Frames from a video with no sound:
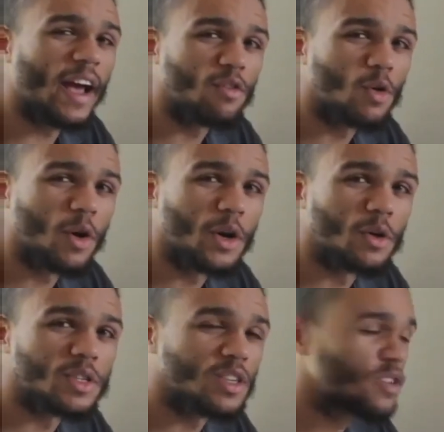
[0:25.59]
Everyone
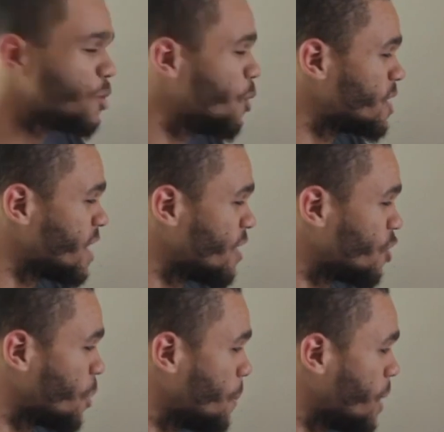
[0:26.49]
knows it who has
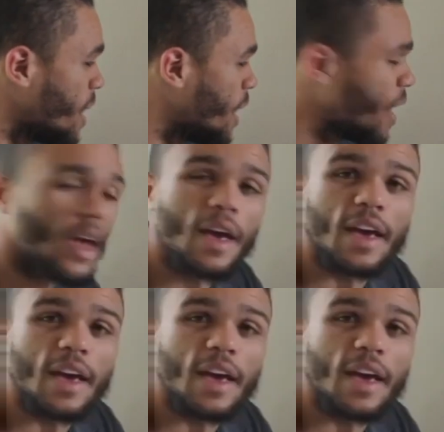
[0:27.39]
ever been